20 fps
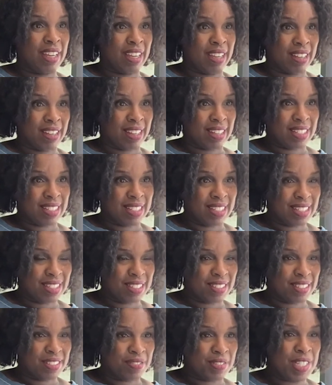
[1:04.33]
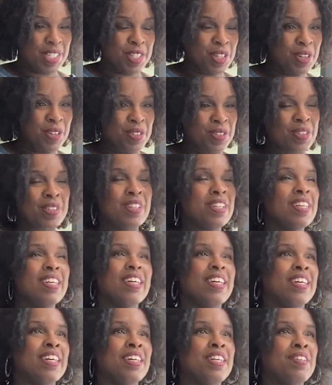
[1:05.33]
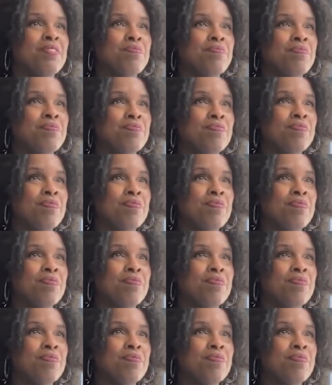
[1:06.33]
and physical um,